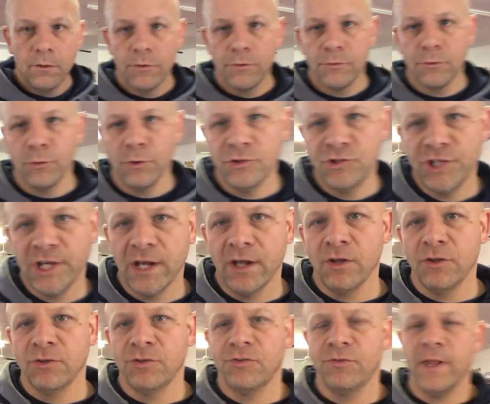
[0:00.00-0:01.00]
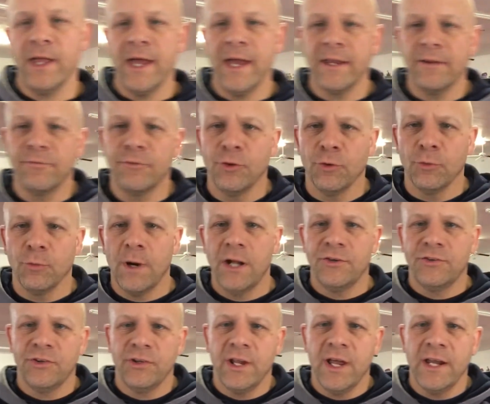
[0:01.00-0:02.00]
Throwing the challenge flag if you're
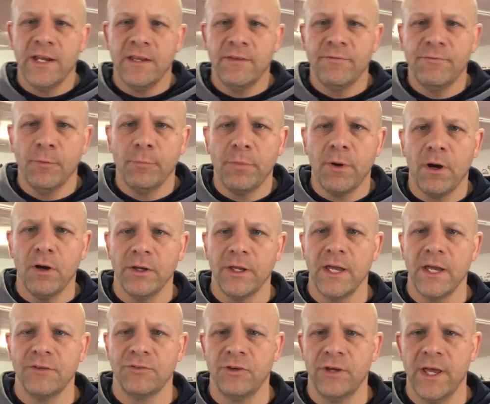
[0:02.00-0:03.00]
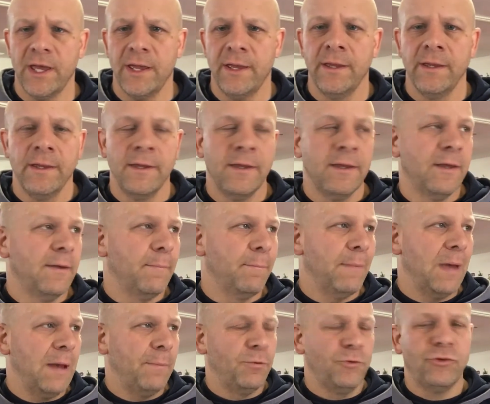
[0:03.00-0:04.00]
watching any football yesterday.
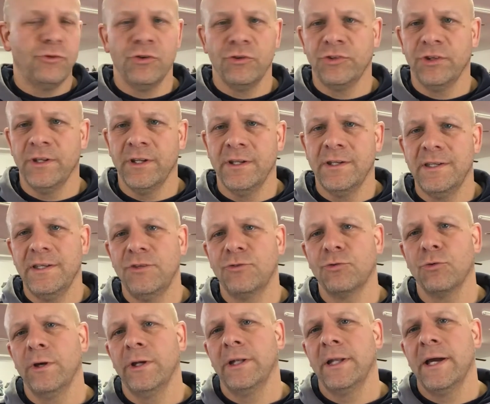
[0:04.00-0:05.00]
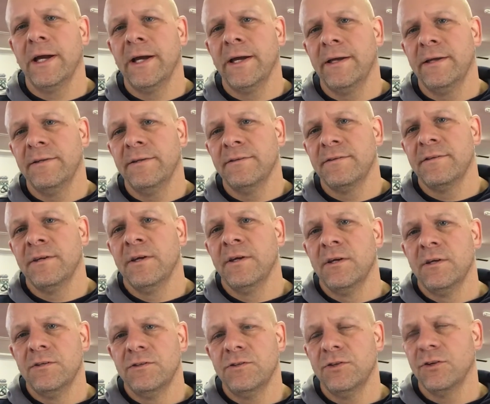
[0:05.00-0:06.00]
Patricia and the Detroit Lions
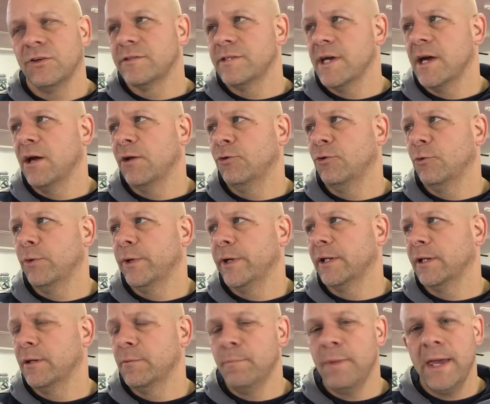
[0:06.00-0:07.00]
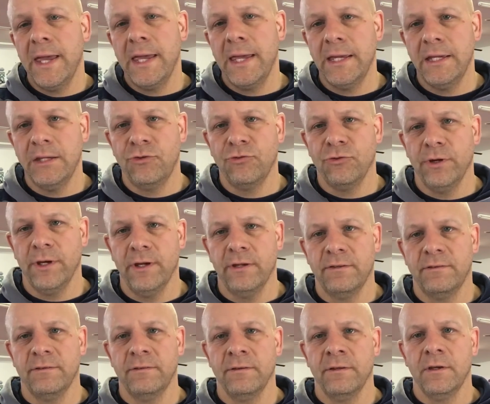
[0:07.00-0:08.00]
took down New England
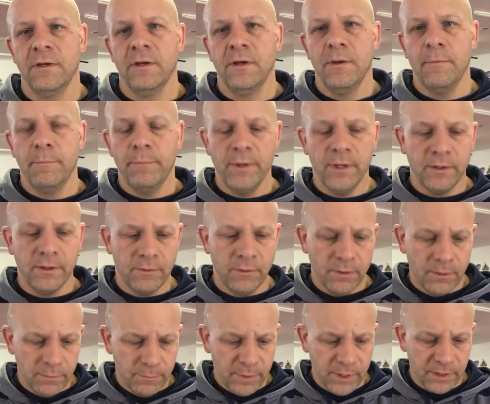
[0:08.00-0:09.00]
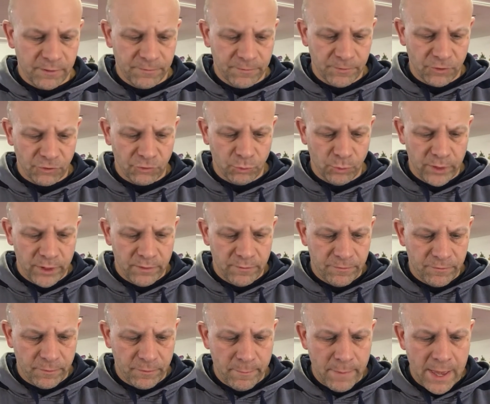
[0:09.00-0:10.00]
Patriots. Big first win
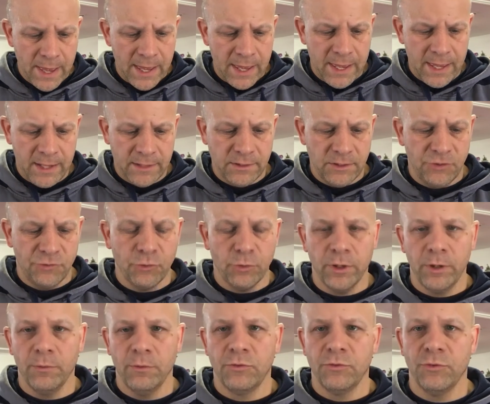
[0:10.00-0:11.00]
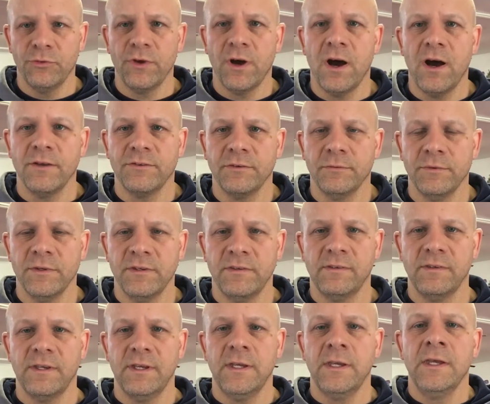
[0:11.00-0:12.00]
for Matt at Detroit, which was awesome to
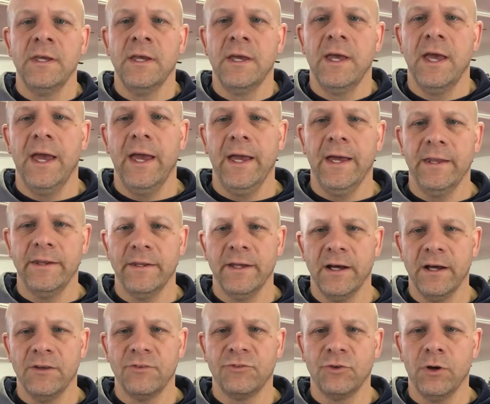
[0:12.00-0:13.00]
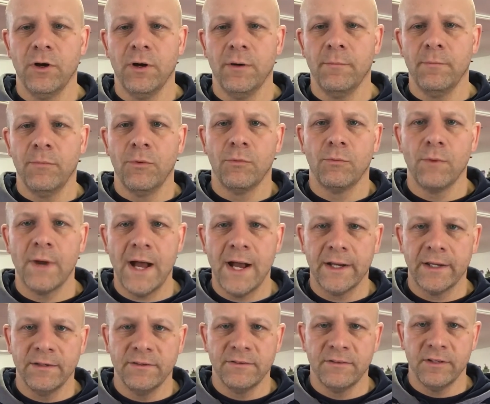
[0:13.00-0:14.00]
see. And saw him
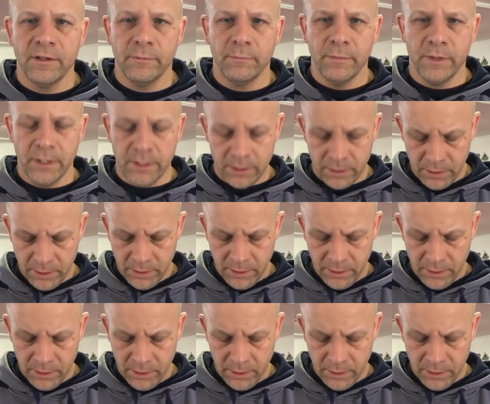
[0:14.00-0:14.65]
rocking some